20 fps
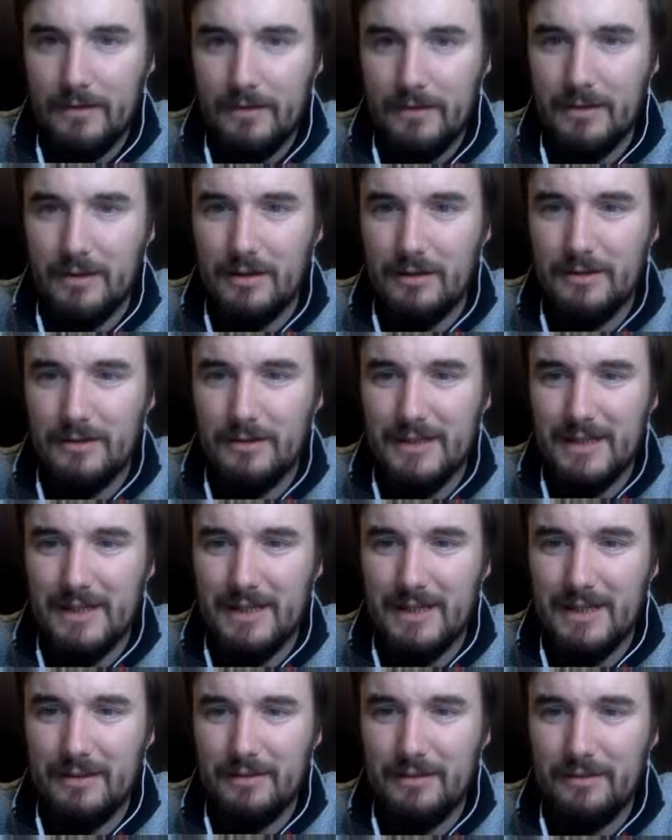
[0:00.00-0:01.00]
Oh,
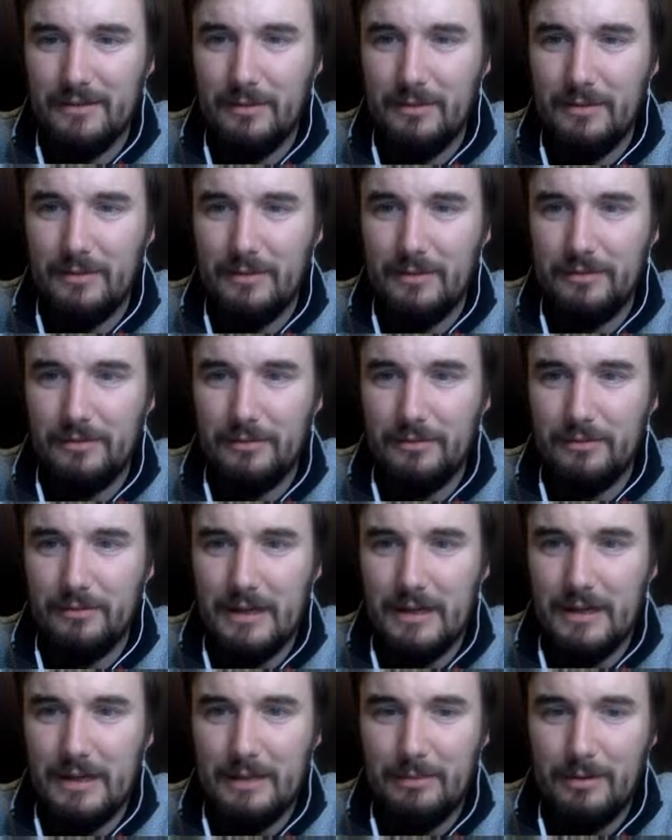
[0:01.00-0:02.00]
yeah. Some of this,
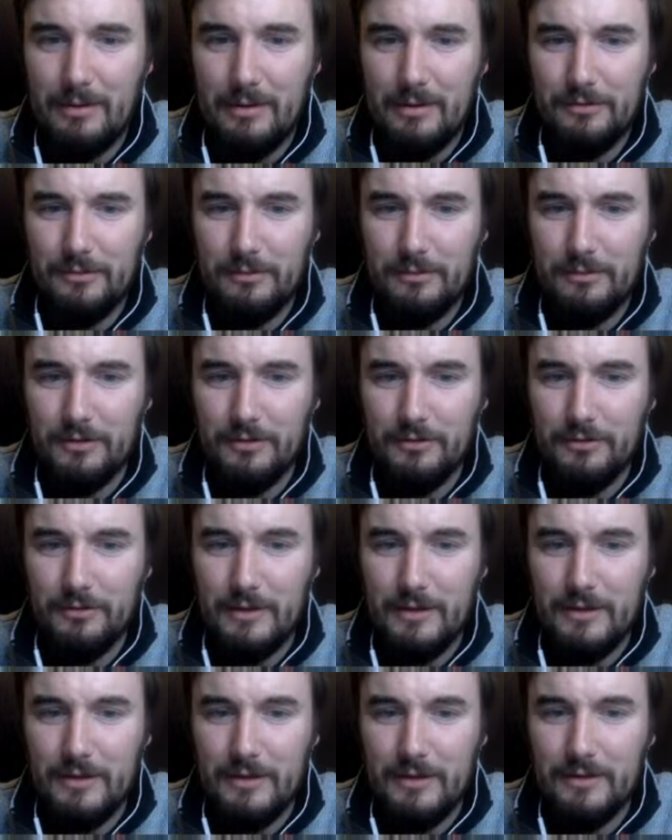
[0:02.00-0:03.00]
I promise we won't
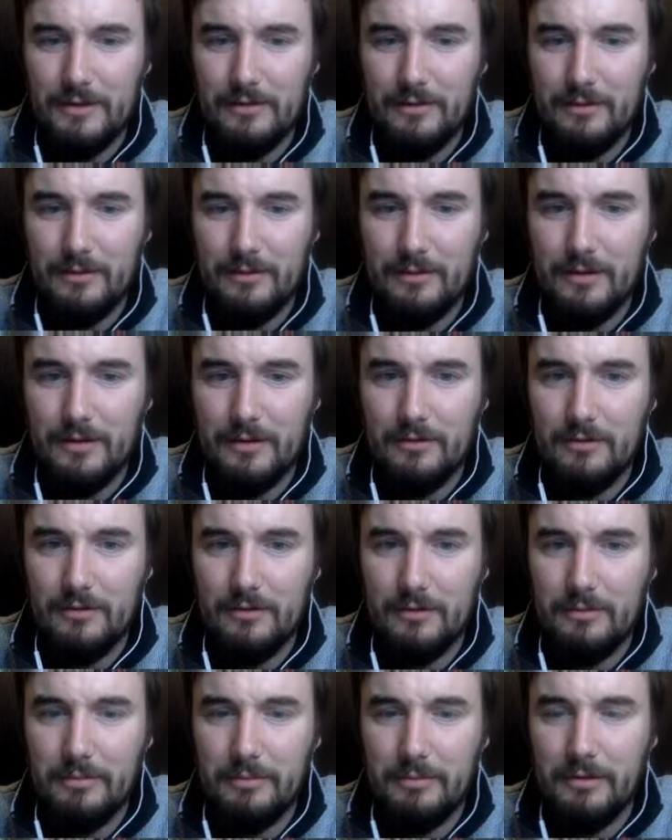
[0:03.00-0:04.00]
dwell on some of the
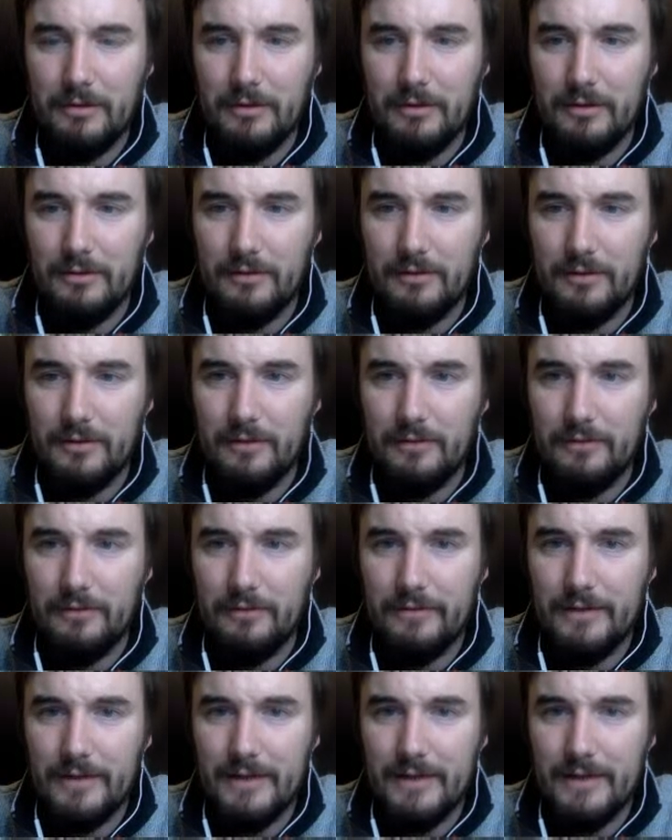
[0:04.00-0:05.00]
creepier looking
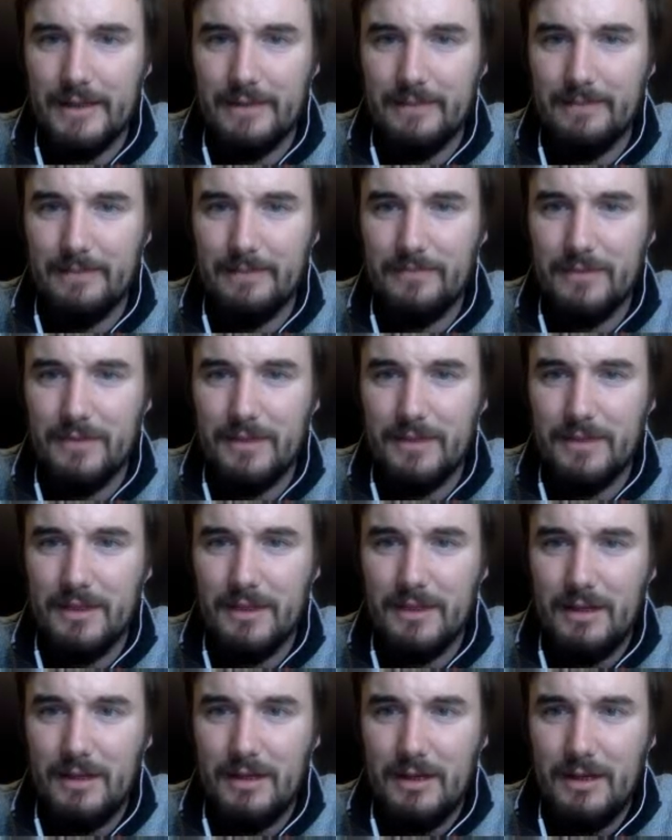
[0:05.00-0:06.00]
stuff. 'Cause
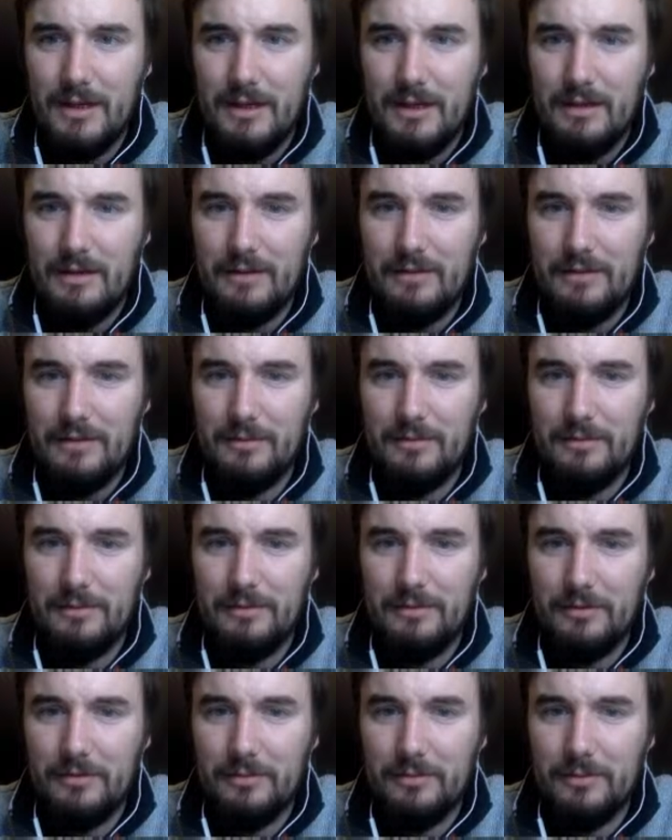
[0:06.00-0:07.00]
some of these
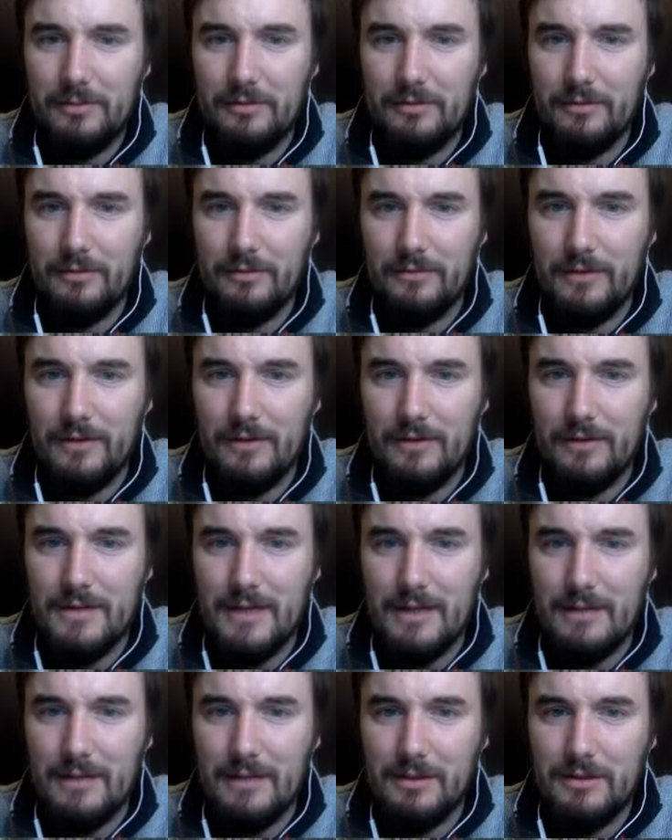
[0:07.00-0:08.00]
specimens are very
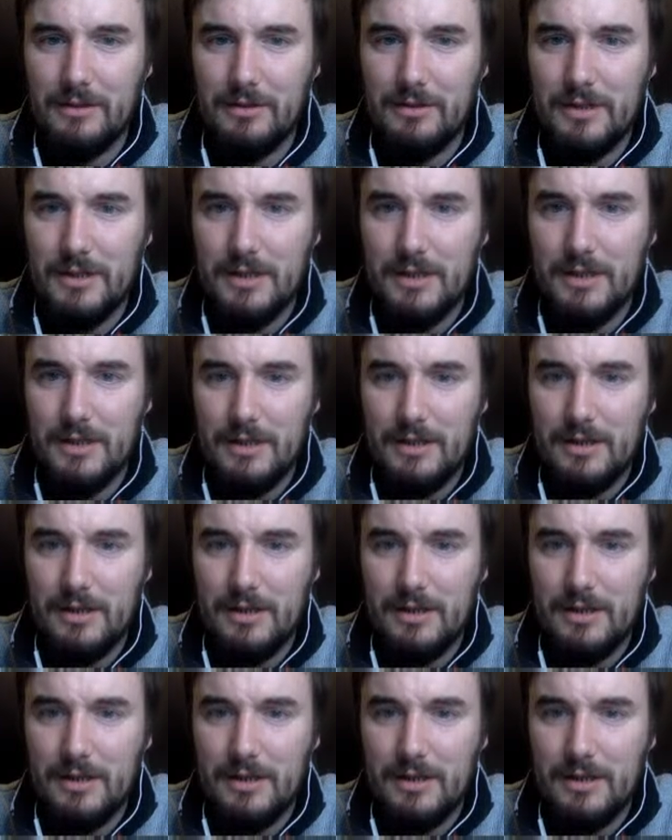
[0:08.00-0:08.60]
damaged.